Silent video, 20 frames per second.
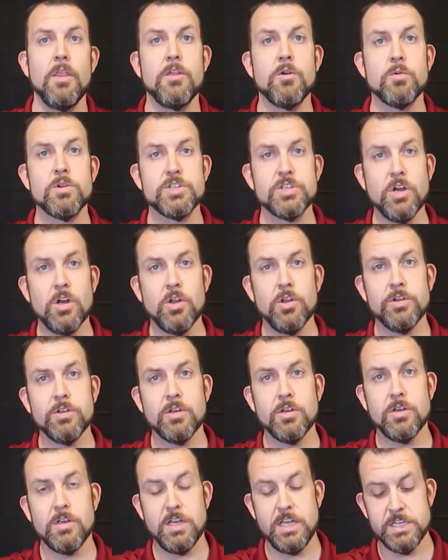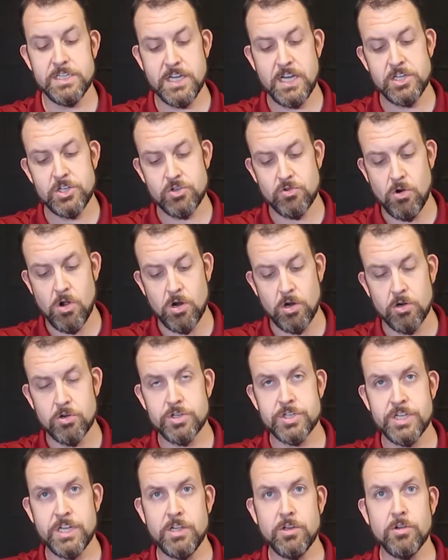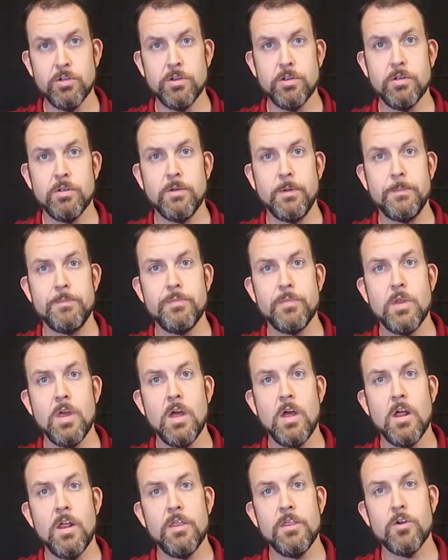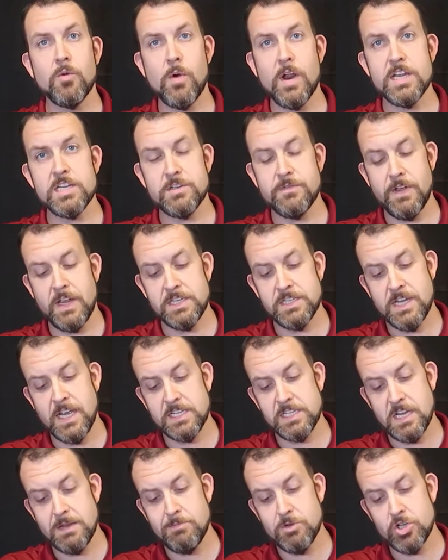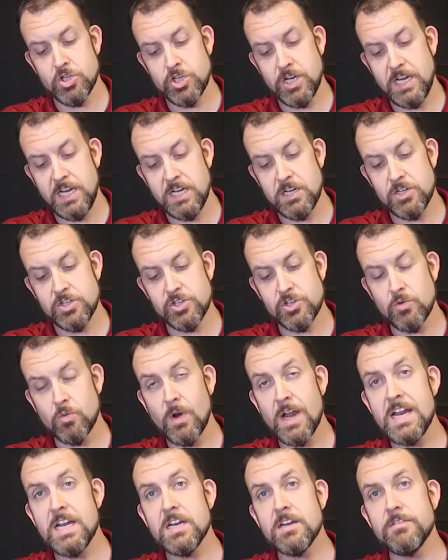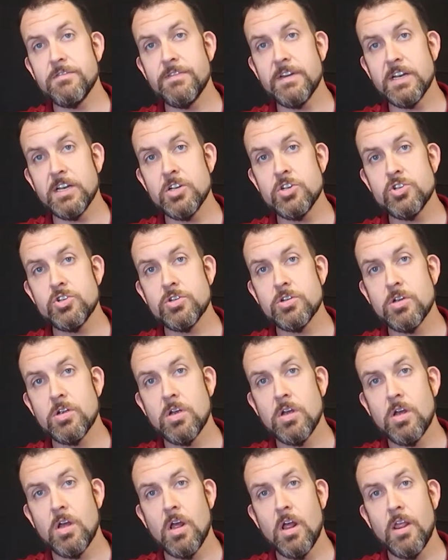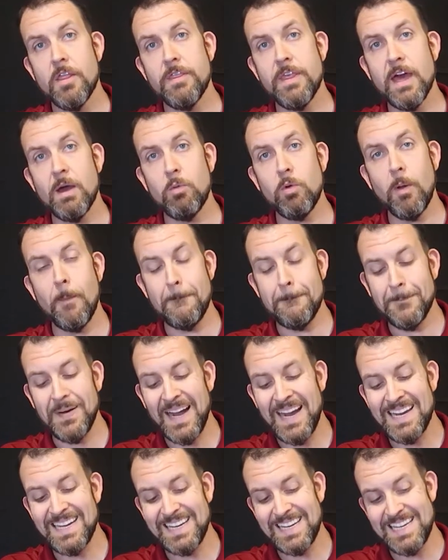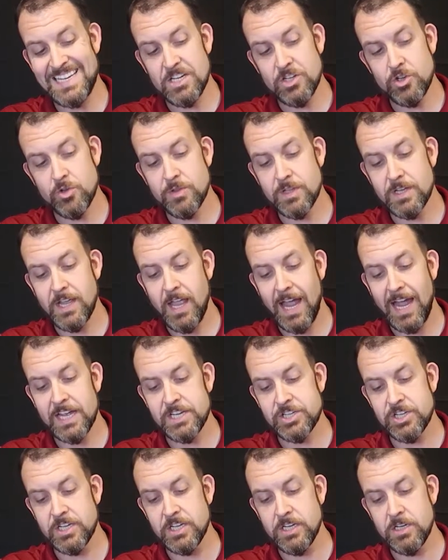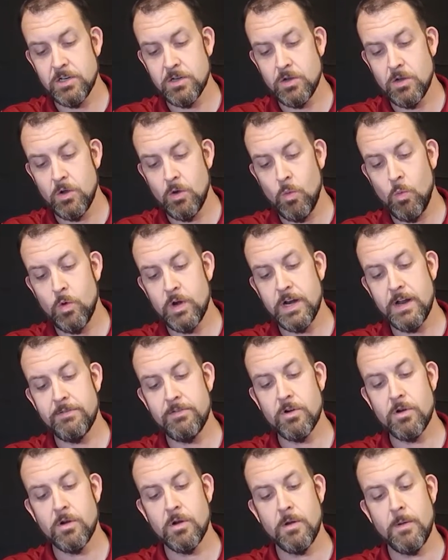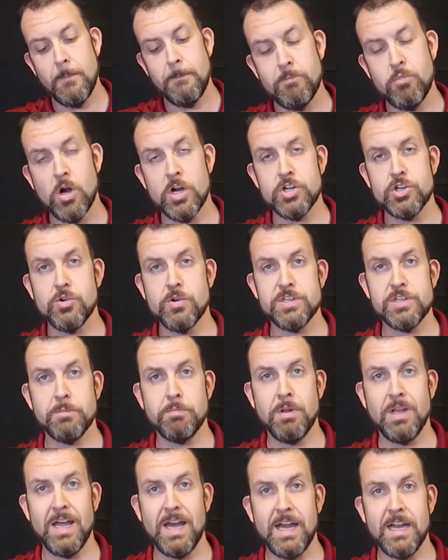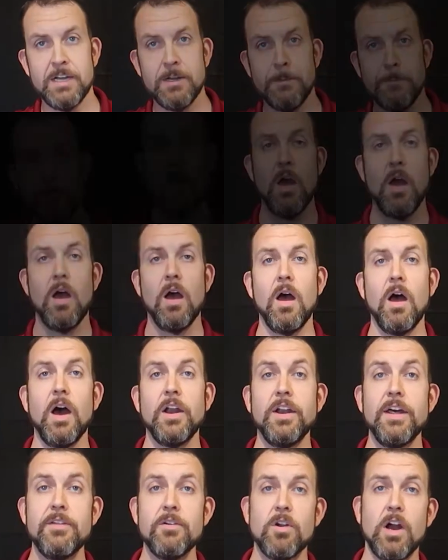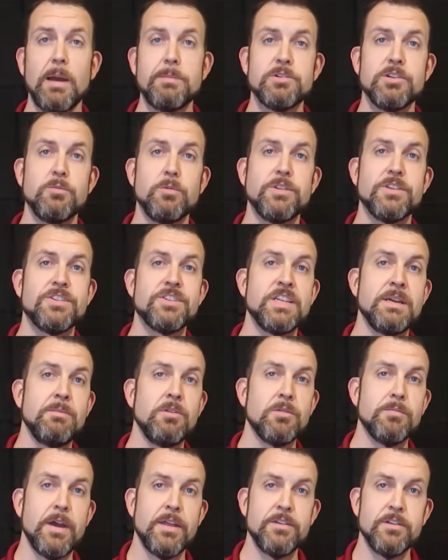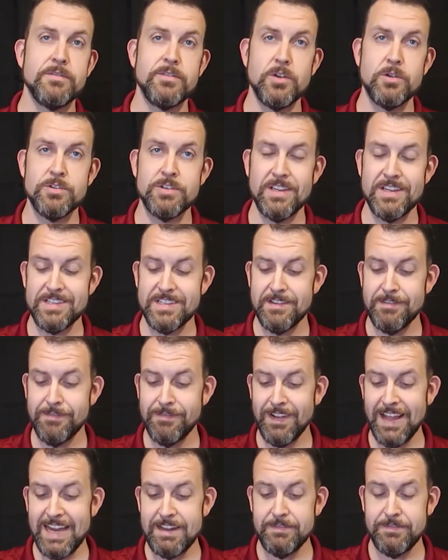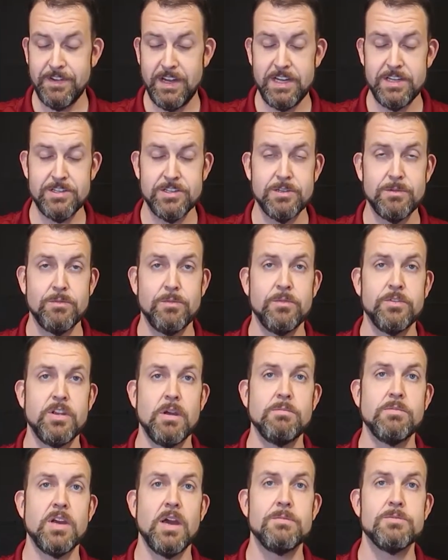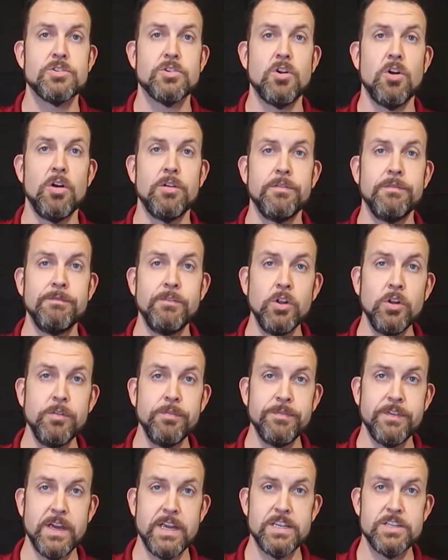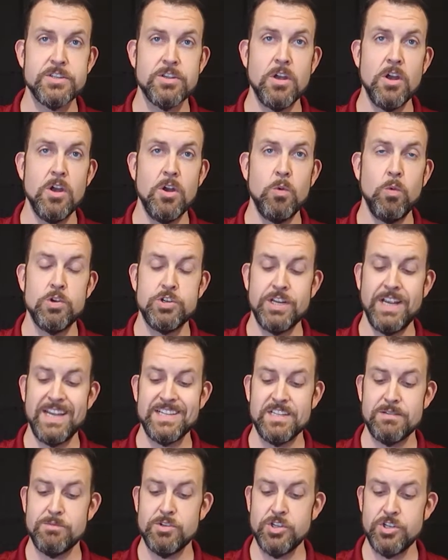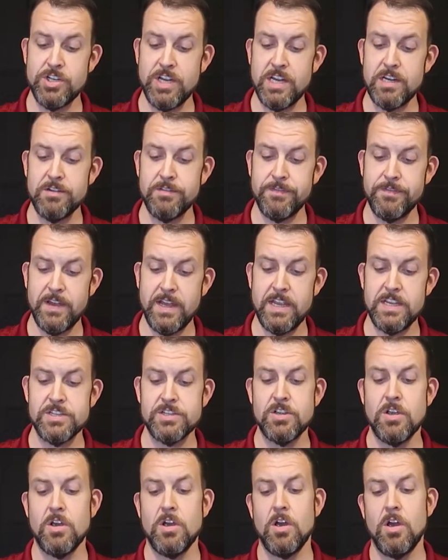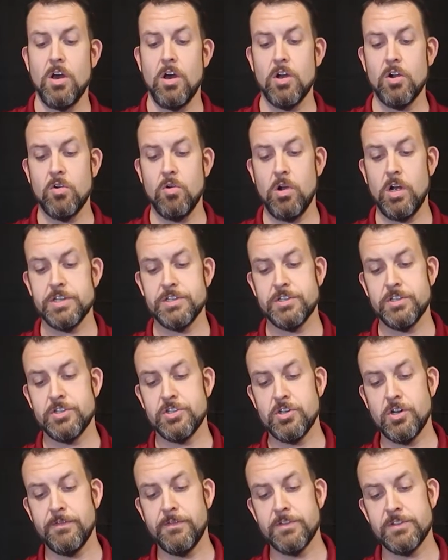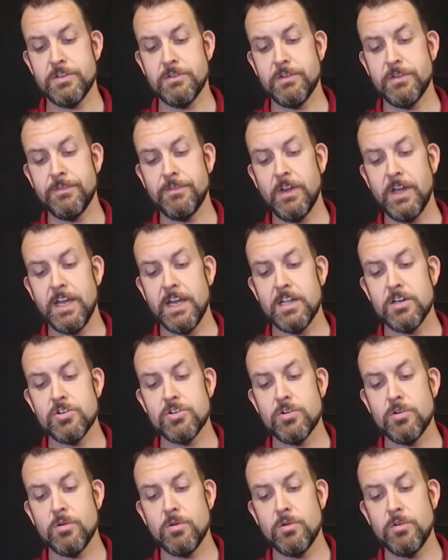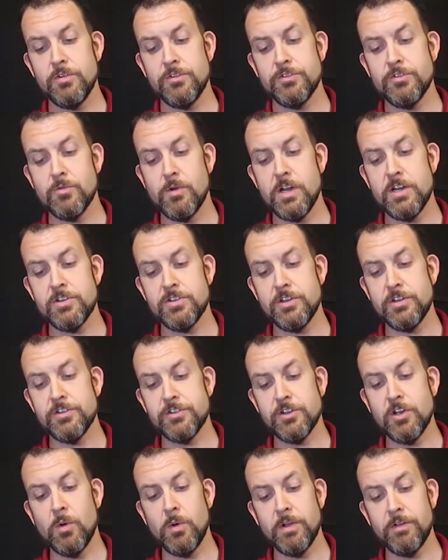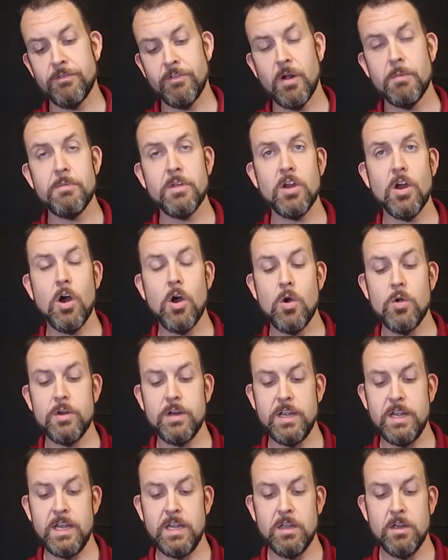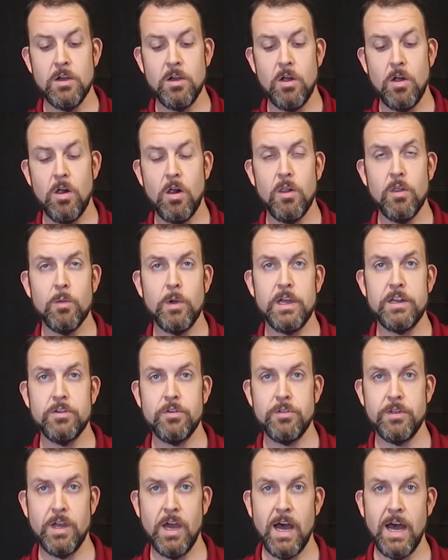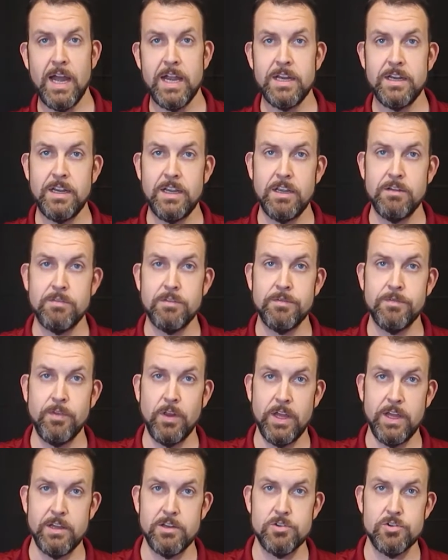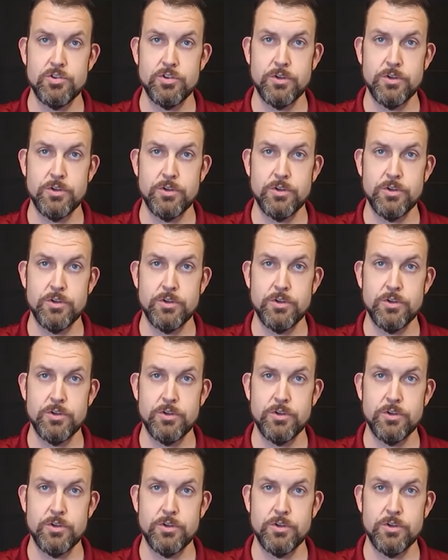The result is a stronger seal. The raised face has a machined serrated finish that will bite into the gasket whenever pressure is applied. Another option with a similar method of use is the flat face, sometimes called full face, which has a machined face across the surface of the flange, serrations going from the OD all the way to the ID of the flange.